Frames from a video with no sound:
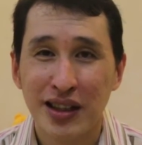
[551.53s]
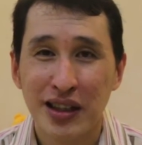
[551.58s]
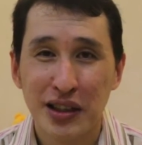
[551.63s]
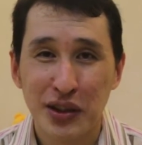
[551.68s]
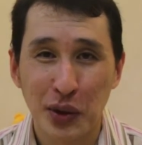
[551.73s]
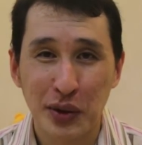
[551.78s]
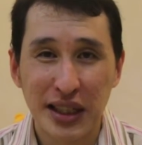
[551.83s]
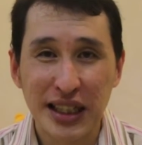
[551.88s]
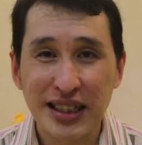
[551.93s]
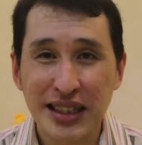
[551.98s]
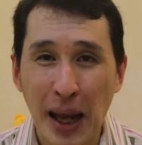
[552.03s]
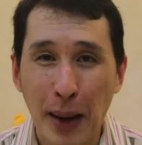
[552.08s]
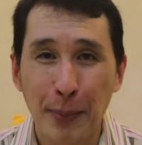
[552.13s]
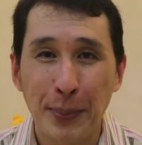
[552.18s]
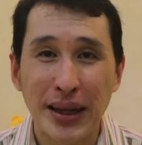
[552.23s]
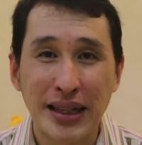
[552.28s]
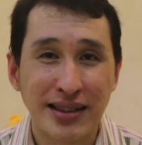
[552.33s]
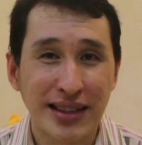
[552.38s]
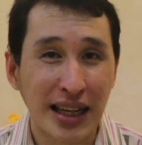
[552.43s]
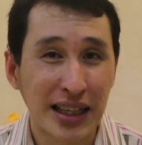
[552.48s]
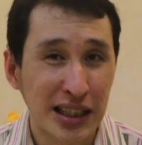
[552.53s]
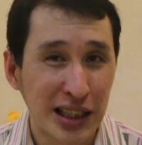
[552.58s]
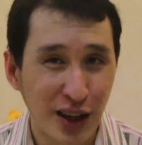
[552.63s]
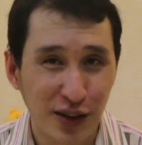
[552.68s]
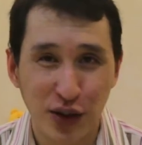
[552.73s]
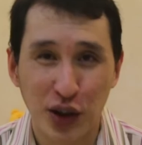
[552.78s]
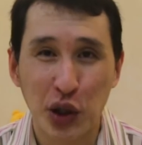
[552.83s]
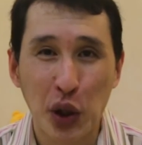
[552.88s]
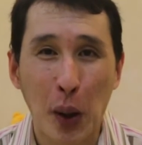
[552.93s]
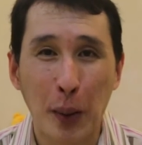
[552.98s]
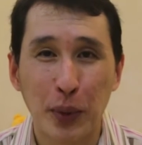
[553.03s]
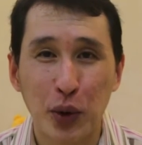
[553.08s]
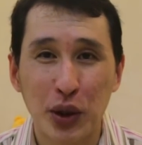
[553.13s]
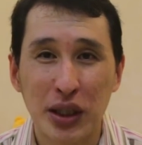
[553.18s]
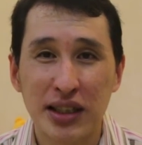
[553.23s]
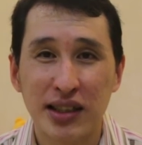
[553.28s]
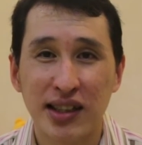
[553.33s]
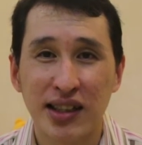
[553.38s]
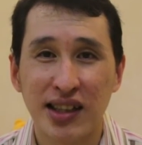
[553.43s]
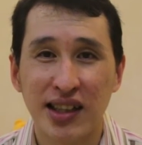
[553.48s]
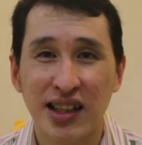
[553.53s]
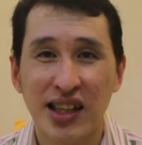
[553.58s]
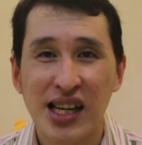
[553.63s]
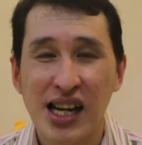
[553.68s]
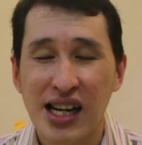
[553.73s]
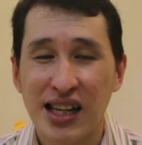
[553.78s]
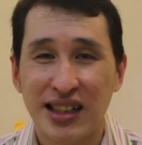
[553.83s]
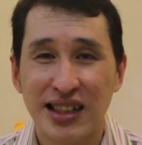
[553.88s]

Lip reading: So this can be standing up for the community,